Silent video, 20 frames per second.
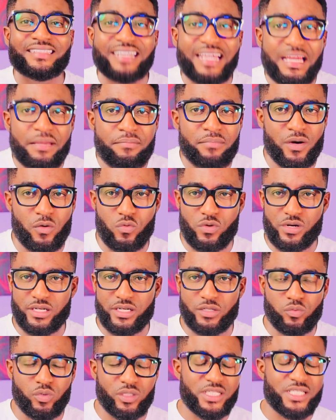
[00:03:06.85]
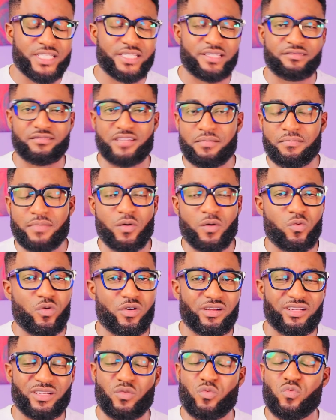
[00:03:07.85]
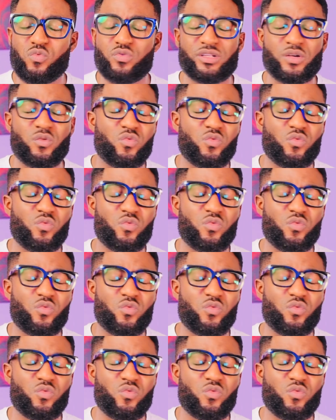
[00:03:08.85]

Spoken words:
rhema word, what is a rhema word?